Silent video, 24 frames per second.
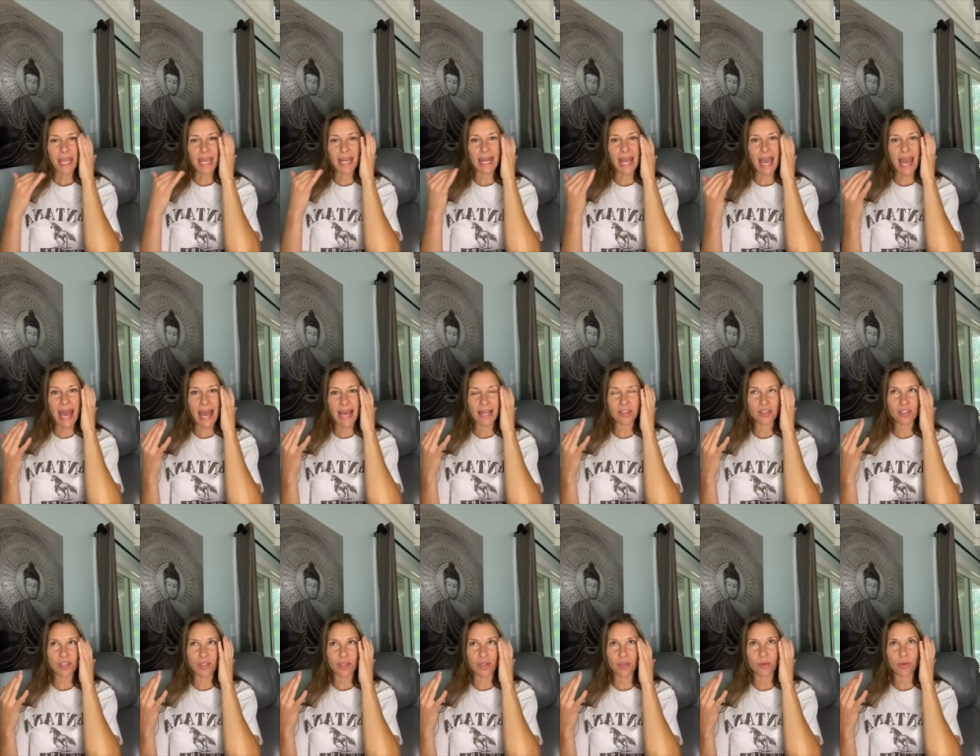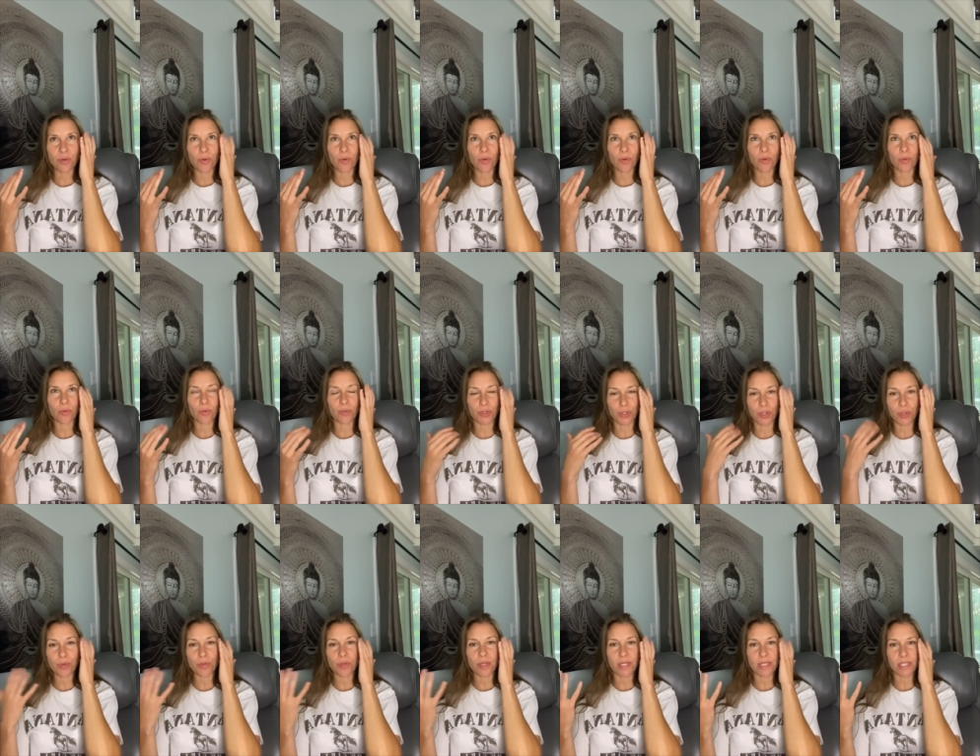And as you
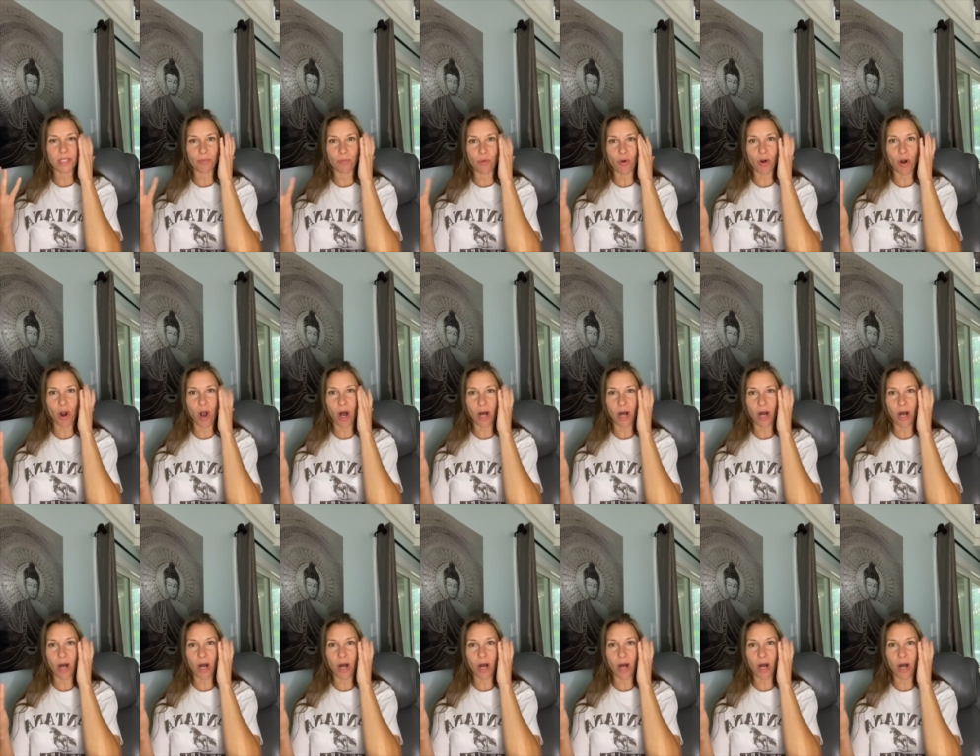do this more